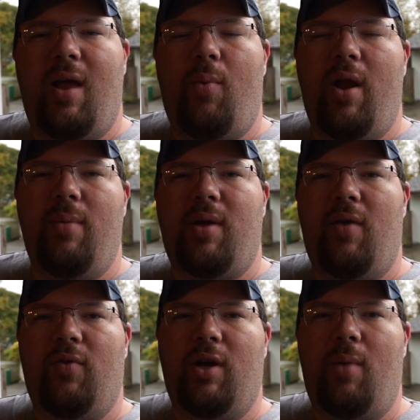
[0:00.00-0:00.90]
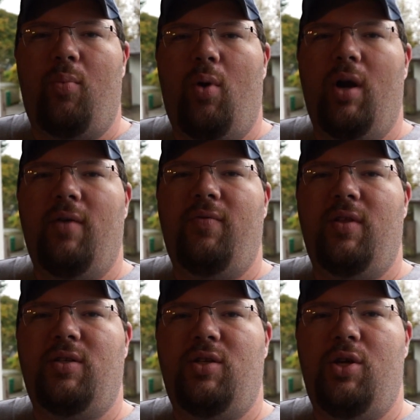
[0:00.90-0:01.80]
I wind up covering up one of
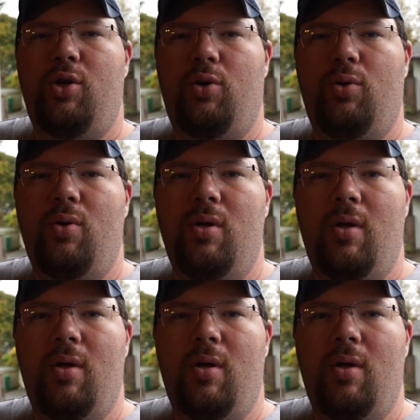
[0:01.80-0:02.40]
the two